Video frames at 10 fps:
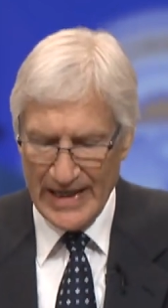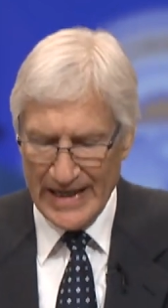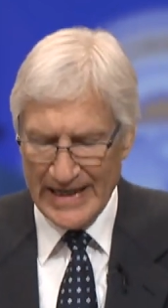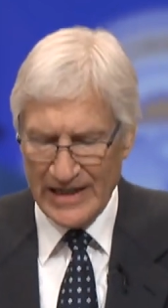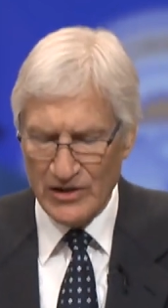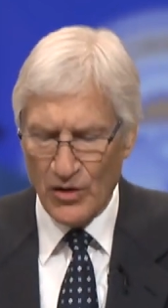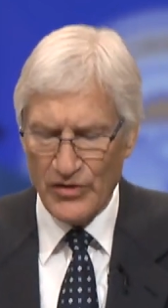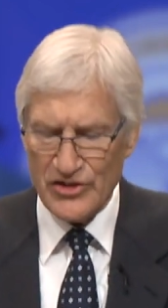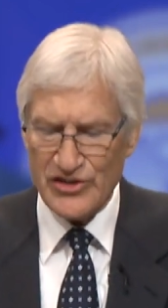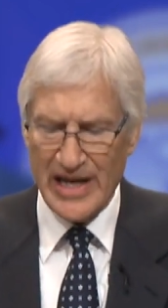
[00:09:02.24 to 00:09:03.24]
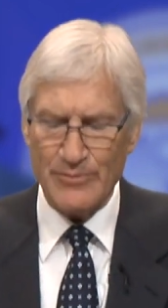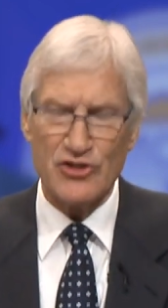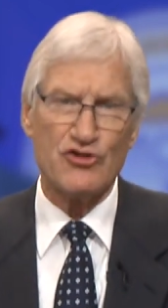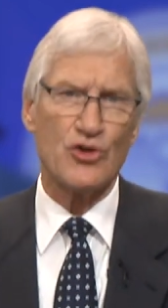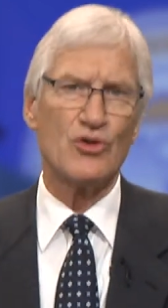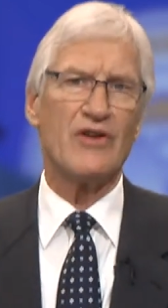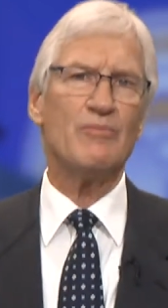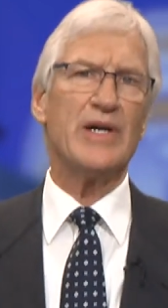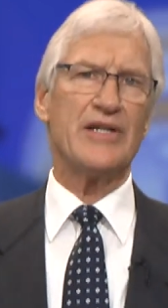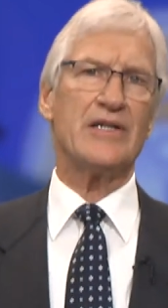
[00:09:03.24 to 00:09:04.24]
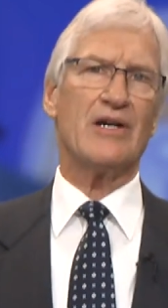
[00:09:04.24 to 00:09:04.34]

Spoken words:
And I know the same is true of many